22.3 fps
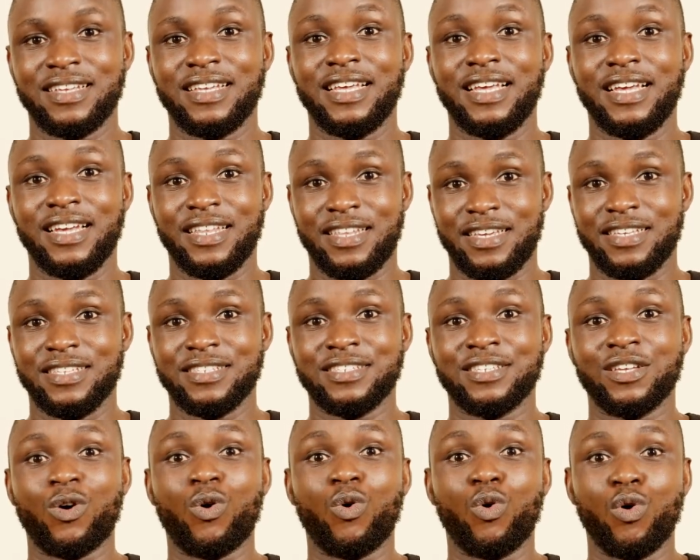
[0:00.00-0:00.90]
it is
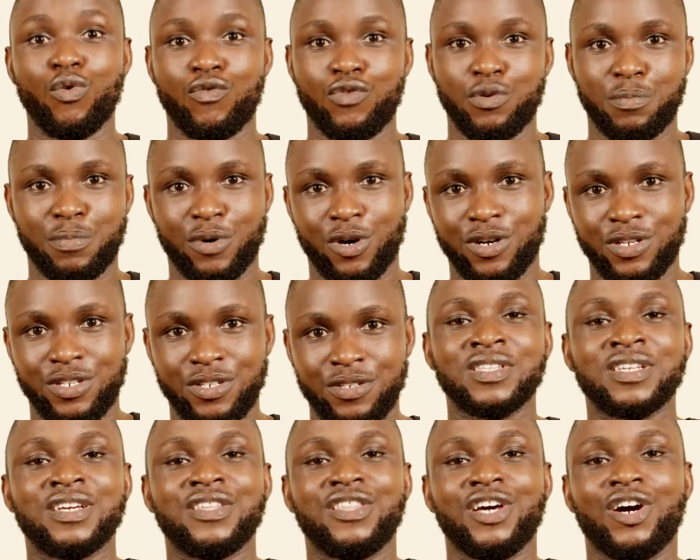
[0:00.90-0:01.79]
overboard.
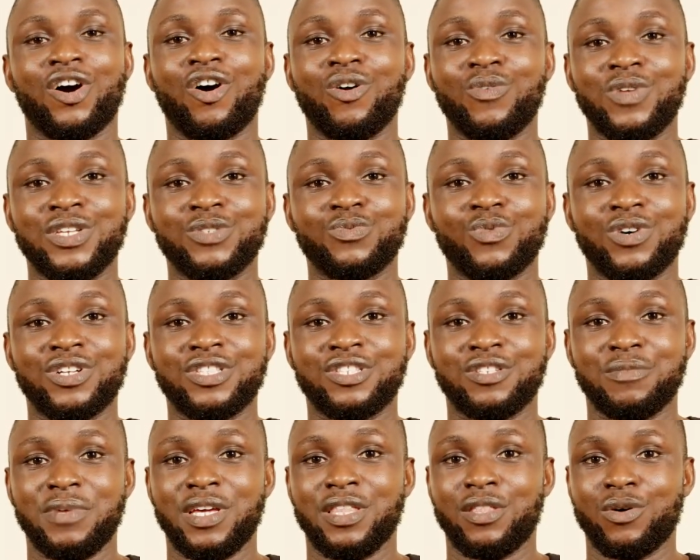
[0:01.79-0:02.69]
They always want to
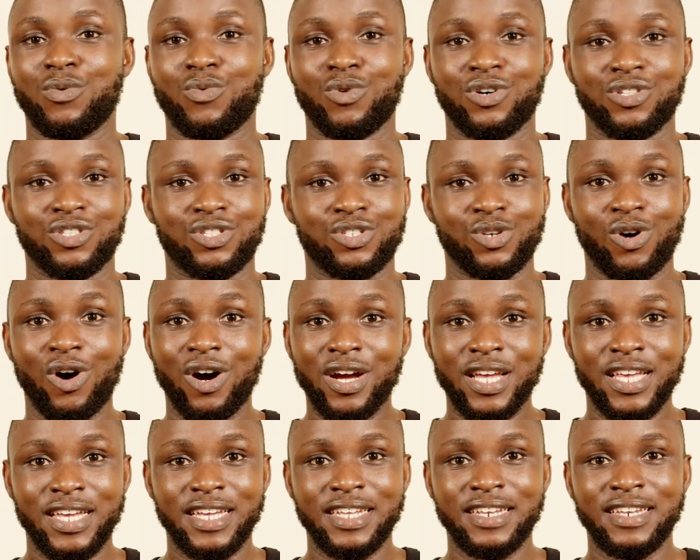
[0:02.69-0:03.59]
be the one
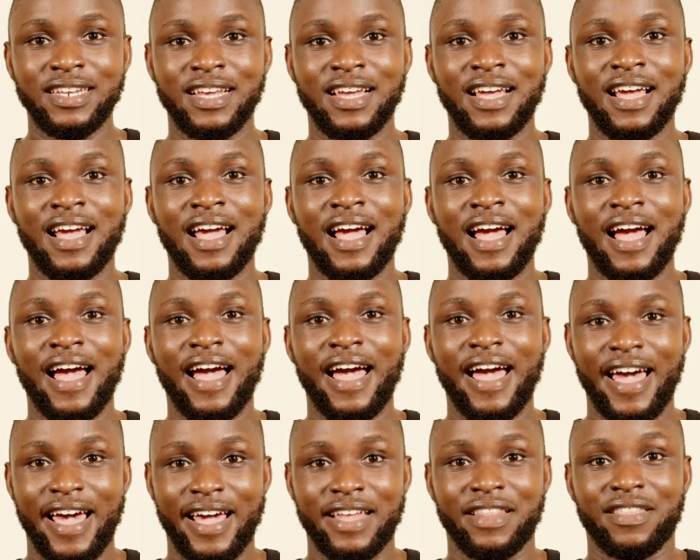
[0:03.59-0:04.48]
talking
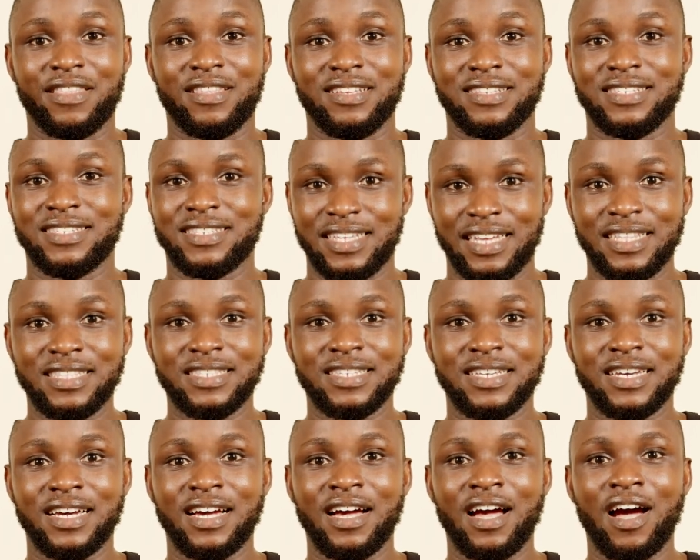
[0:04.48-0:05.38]
and the
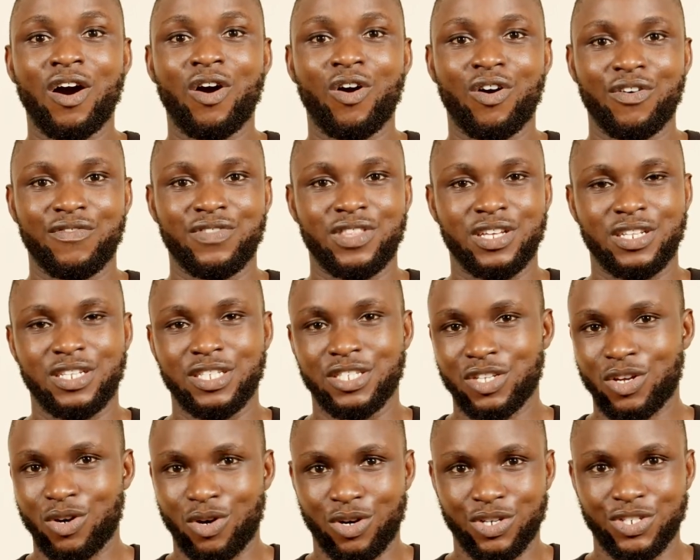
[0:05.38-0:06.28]
center of the
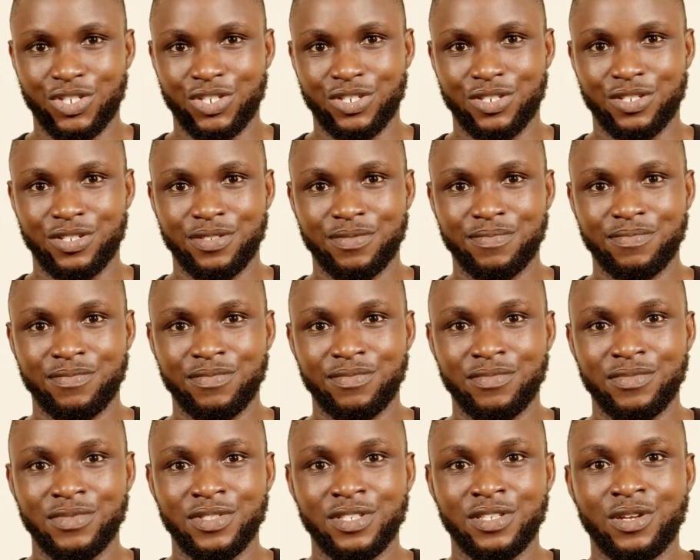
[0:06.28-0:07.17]
discussion.
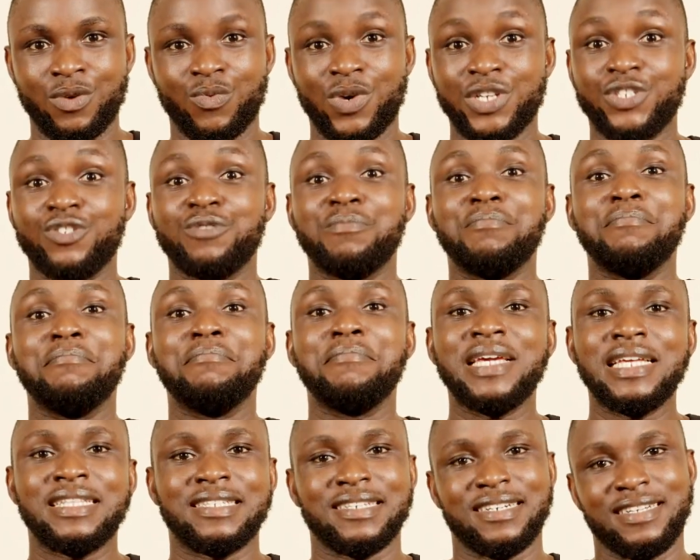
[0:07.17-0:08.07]
When you
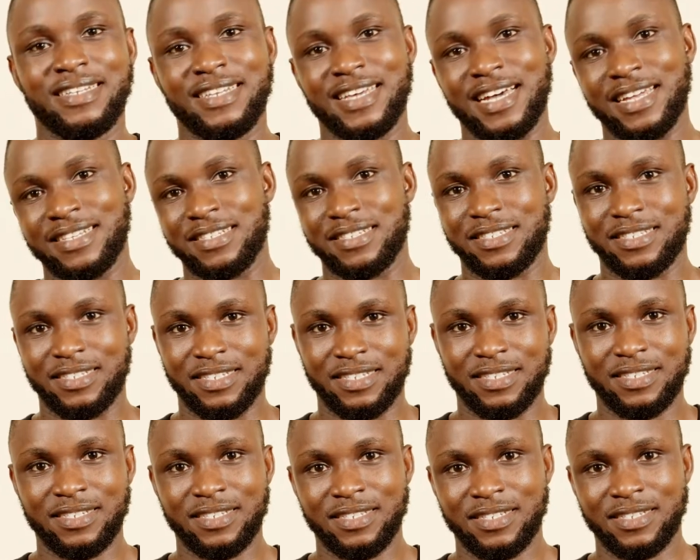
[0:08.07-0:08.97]
meet a
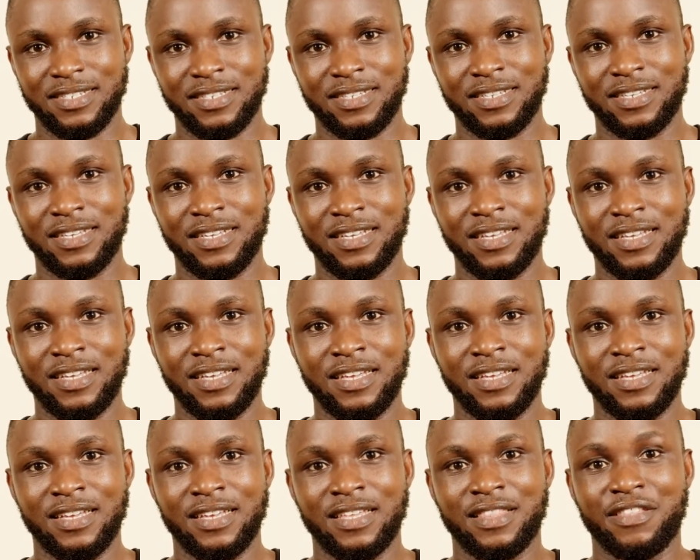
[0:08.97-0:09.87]
narcissist,
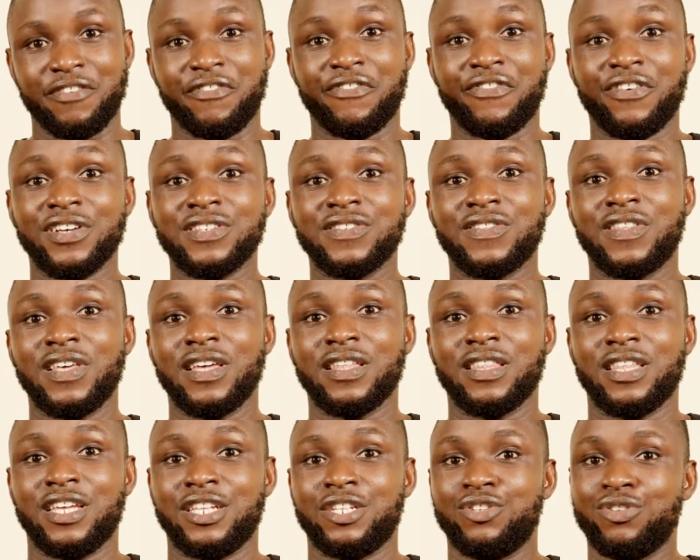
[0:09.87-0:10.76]
the first thing
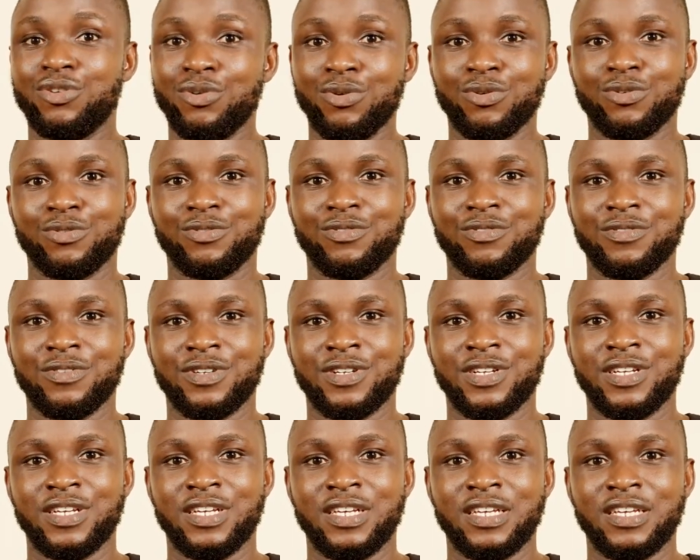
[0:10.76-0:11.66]
they do
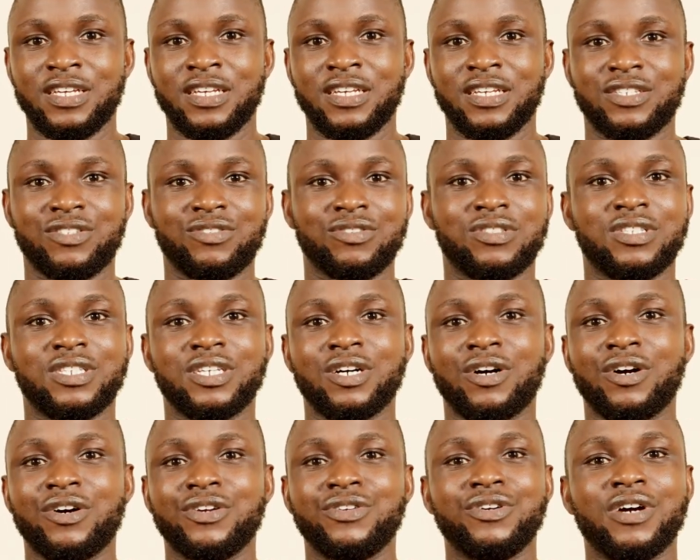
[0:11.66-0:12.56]
is to
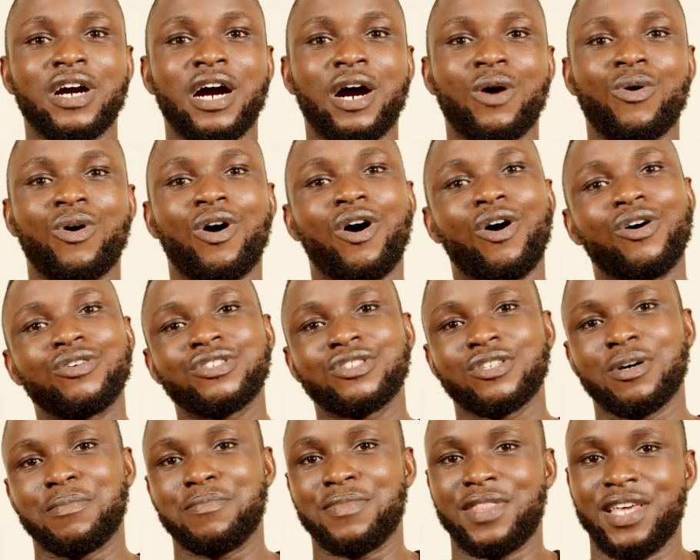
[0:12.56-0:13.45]
tell you how
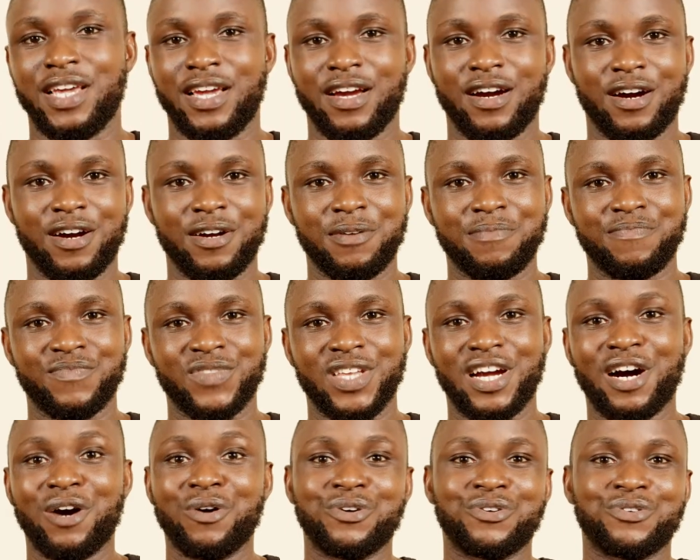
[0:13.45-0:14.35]
awesome they are,
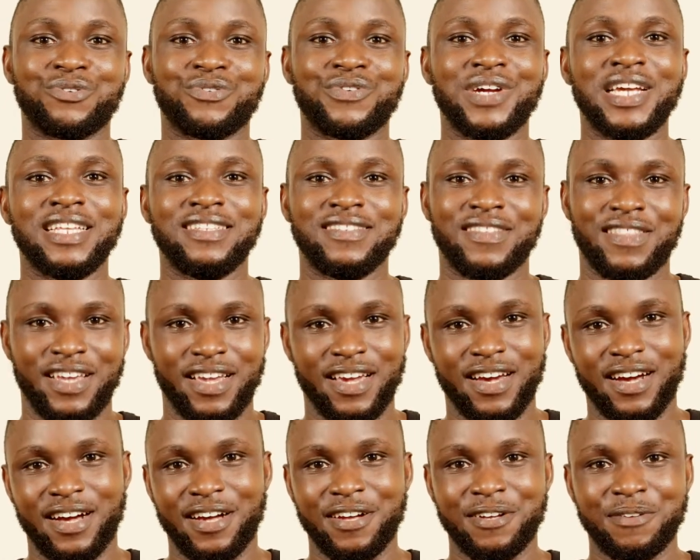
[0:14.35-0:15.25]
how great they
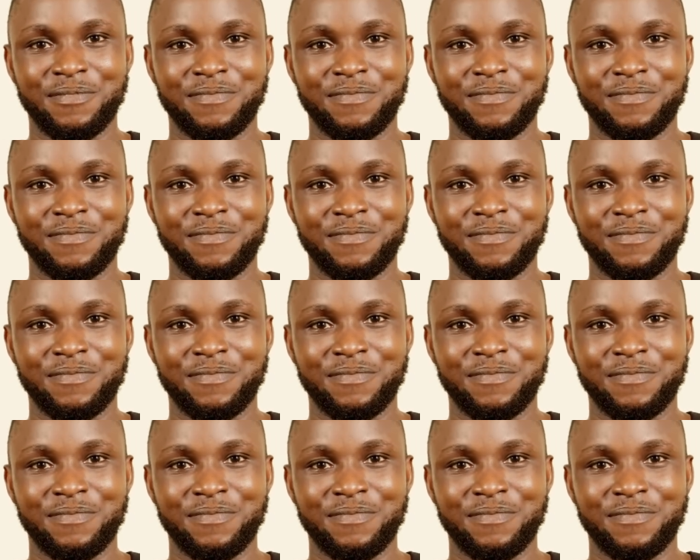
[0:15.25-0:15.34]
are,